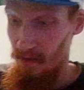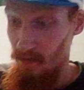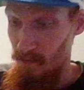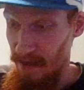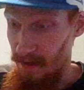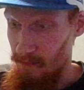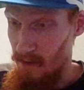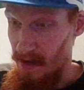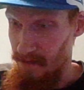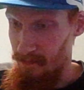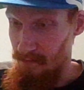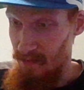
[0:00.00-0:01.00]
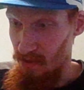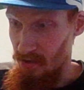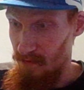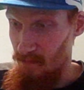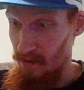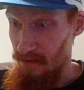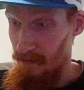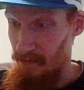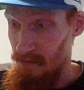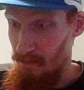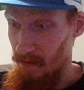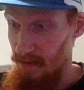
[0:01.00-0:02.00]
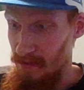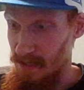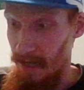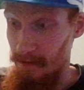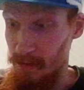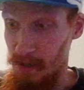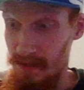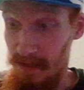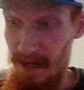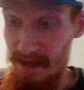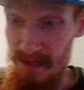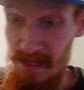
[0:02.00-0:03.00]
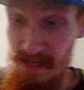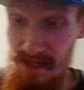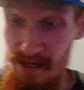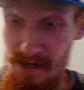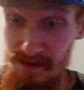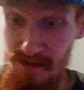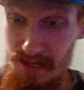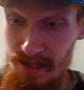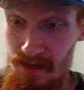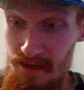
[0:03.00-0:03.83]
We have Ryan Miller with 3 receptions, 19 yards.